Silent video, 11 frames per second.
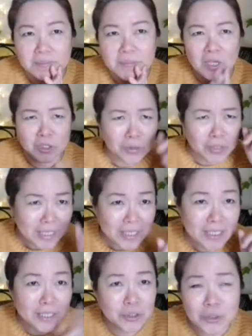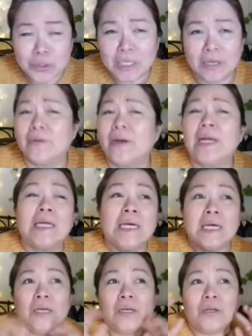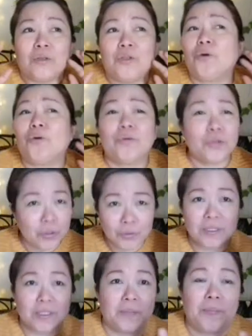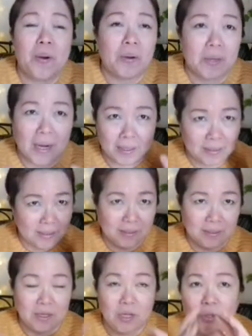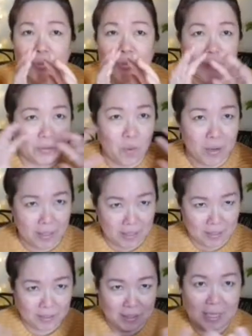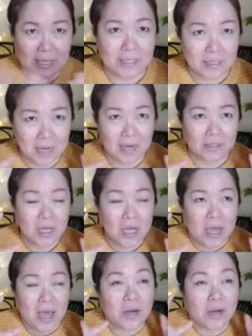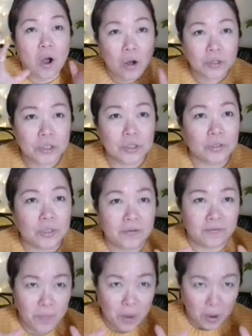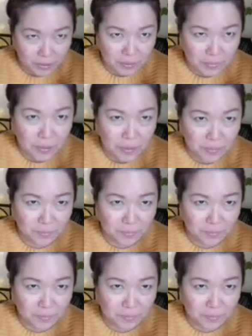So this is the trick, all right? Don't use the pot like this. Use the one that is clean cut. And also, if possible,